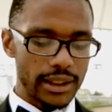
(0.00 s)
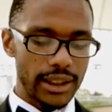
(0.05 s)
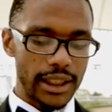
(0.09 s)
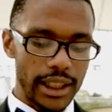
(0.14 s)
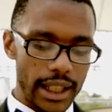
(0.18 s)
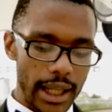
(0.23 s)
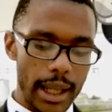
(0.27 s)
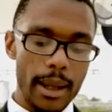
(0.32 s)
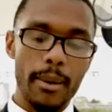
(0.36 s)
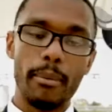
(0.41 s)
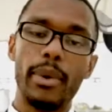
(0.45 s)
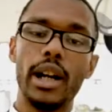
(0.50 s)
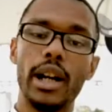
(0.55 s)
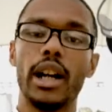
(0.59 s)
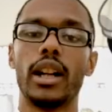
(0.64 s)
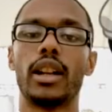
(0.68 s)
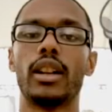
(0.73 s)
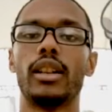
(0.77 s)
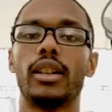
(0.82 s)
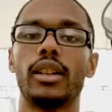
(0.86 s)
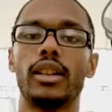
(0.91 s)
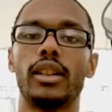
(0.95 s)
to get
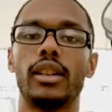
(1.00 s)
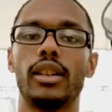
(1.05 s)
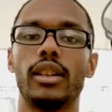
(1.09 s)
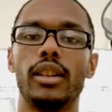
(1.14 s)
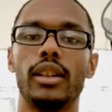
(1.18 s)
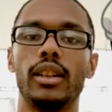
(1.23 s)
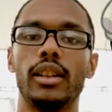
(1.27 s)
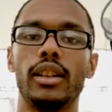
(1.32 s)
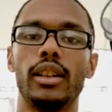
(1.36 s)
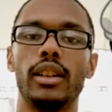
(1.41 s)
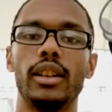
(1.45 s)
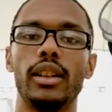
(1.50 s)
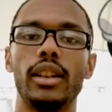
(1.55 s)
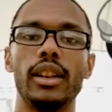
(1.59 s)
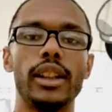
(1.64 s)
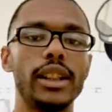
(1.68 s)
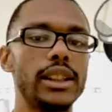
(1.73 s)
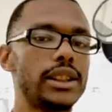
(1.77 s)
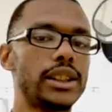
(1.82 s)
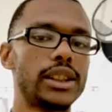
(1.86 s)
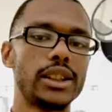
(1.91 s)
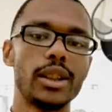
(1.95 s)
better.
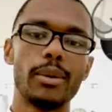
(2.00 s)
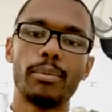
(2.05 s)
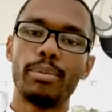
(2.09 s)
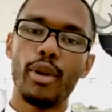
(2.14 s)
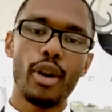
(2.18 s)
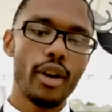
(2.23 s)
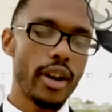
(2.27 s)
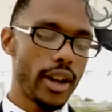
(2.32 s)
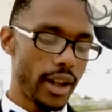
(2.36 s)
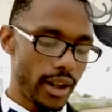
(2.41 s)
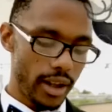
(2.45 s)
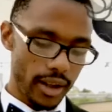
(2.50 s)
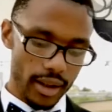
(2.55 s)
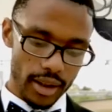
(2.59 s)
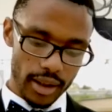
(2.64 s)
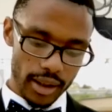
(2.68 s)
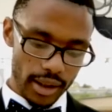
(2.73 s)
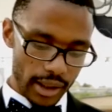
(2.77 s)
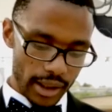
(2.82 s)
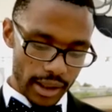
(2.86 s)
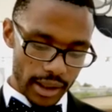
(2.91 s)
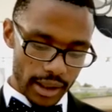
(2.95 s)
This is important.
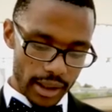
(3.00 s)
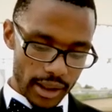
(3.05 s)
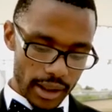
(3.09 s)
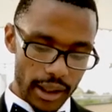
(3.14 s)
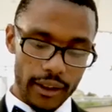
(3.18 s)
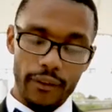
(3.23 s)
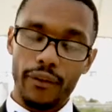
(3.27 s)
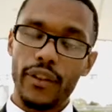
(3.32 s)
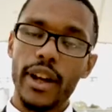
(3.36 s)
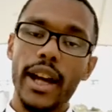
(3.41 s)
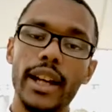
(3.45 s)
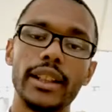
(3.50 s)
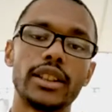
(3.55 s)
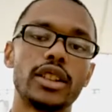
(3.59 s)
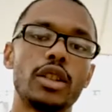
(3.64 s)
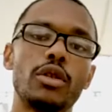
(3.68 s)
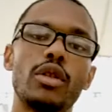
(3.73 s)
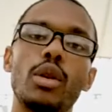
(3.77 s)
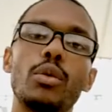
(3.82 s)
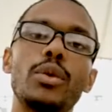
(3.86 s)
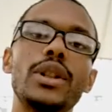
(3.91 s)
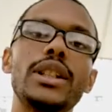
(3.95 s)
In fact,
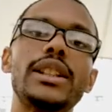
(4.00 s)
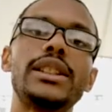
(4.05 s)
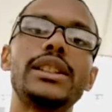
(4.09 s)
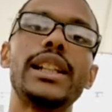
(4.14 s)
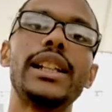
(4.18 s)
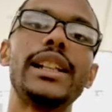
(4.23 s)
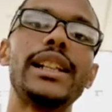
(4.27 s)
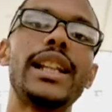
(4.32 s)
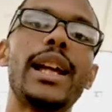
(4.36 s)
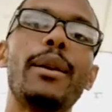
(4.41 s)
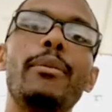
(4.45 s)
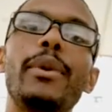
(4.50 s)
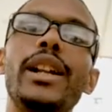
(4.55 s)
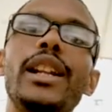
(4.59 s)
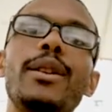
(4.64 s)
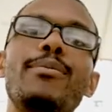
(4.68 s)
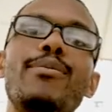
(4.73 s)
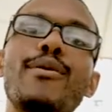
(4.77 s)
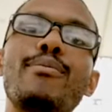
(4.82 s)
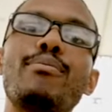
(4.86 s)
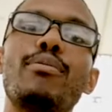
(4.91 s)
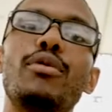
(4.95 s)
someone once said that many
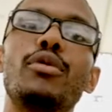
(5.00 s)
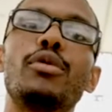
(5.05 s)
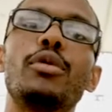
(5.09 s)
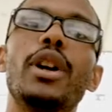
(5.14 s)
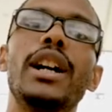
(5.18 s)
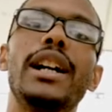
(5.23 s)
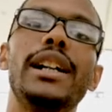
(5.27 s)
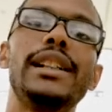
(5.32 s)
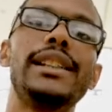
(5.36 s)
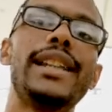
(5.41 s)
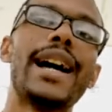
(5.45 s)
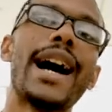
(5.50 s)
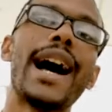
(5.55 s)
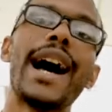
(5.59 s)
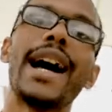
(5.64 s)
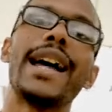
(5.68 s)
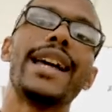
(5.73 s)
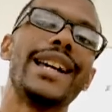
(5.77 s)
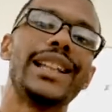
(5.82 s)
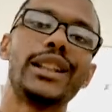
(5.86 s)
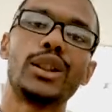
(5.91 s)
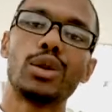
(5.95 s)
people
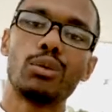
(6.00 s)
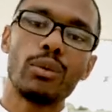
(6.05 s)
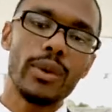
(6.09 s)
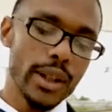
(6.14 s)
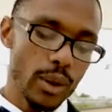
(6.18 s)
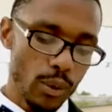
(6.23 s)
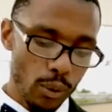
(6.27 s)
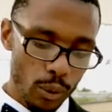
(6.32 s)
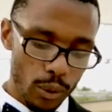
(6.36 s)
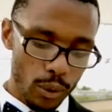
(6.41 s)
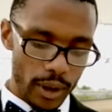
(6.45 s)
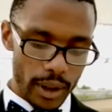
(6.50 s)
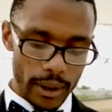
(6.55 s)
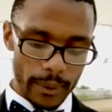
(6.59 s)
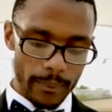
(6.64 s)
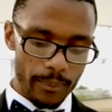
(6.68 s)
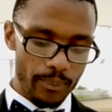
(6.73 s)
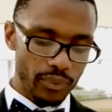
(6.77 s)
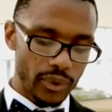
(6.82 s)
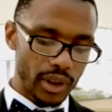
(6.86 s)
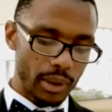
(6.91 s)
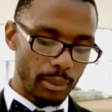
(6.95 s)
die at 21,
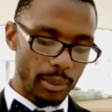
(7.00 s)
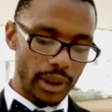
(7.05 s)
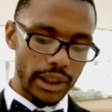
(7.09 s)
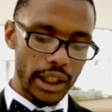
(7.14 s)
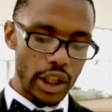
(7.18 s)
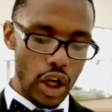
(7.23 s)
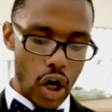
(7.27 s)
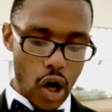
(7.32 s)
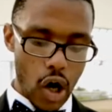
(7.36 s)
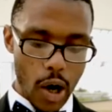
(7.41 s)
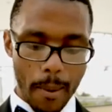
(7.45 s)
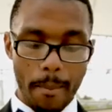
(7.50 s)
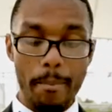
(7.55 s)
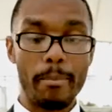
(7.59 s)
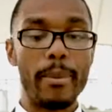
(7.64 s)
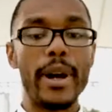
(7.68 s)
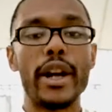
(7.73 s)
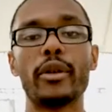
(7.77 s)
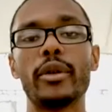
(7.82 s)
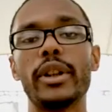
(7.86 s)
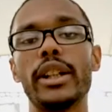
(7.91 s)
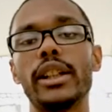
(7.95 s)
but they aren't
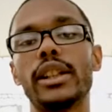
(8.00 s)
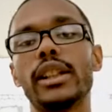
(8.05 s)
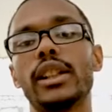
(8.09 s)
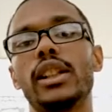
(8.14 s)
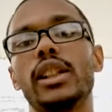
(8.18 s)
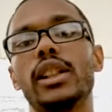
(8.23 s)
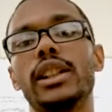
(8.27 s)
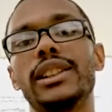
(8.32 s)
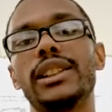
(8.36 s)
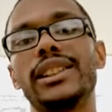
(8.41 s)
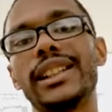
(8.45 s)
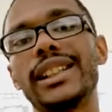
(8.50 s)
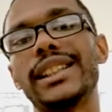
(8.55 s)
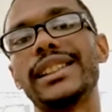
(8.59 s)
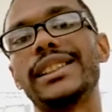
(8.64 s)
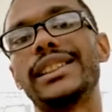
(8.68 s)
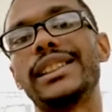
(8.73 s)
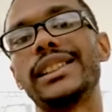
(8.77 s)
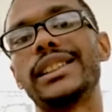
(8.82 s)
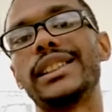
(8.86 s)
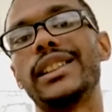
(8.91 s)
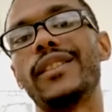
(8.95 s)
buried until they're
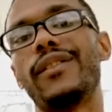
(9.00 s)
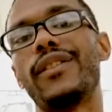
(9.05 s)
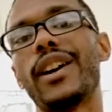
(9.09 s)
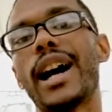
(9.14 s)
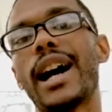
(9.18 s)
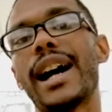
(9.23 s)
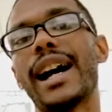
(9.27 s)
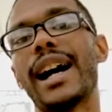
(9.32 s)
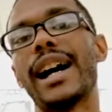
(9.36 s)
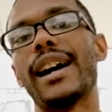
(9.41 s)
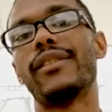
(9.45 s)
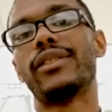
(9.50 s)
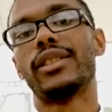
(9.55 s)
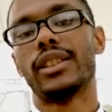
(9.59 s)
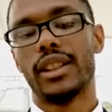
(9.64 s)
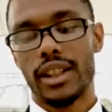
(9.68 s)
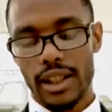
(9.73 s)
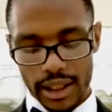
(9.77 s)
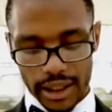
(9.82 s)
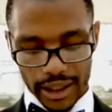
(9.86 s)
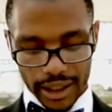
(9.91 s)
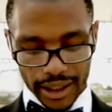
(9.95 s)
65.
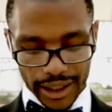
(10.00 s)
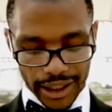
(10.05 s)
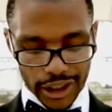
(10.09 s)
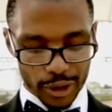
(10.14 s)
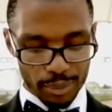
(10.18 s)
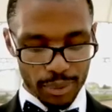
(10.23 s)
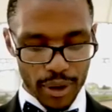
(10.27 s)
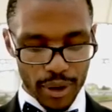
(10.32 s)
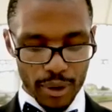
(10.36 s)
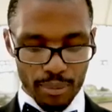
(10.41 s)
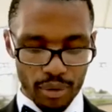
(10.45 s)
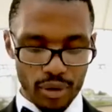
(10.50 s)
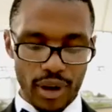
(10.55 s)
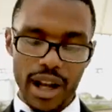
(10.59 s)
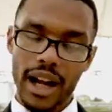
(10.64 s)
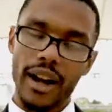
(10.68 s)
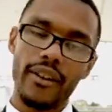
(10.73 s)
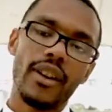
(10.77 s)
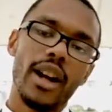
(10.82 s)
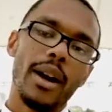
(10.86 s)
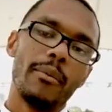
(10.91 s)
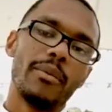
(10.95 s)
Because these people
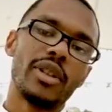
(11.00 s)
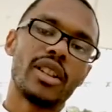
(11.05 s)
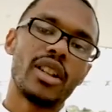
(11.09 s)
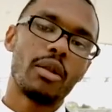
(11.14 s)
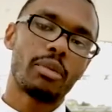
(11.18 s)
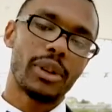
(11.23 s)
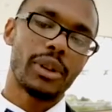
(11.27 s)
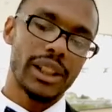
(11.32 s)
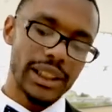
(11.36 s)
have become